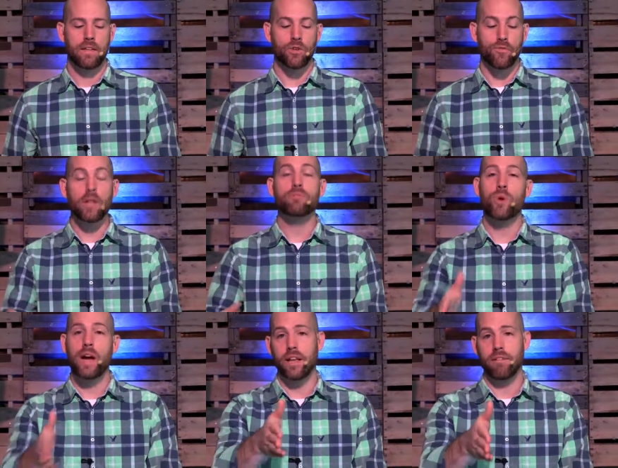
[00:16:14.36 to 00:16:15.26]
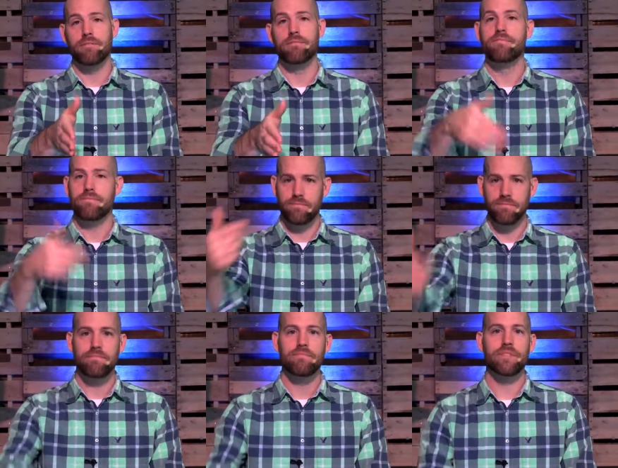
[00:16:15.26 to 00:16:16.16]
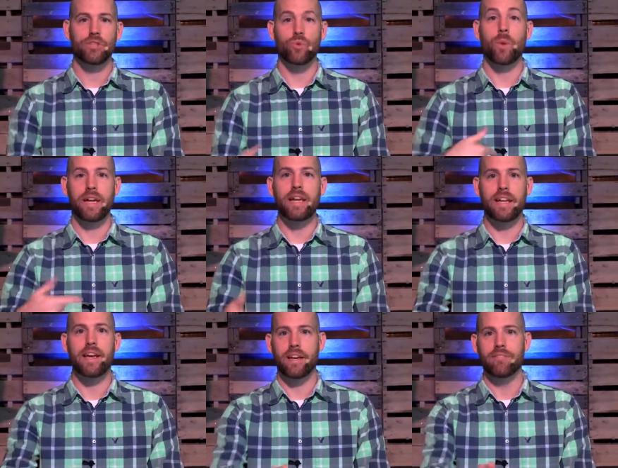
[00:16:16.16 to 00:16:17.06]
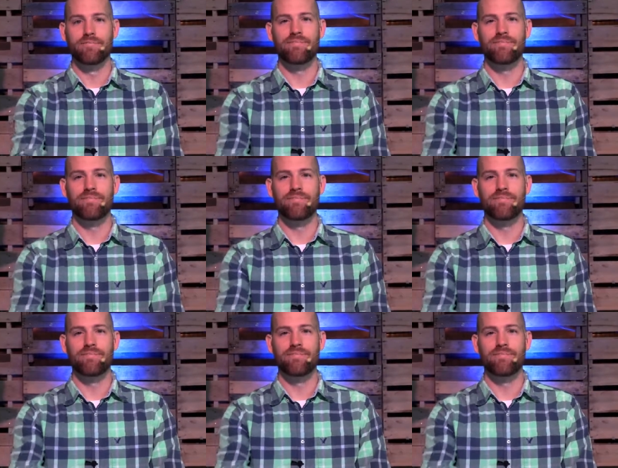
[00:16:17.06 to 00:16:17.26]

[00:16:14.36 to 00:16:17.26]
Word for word: To Philip's credit, this is where we need to get.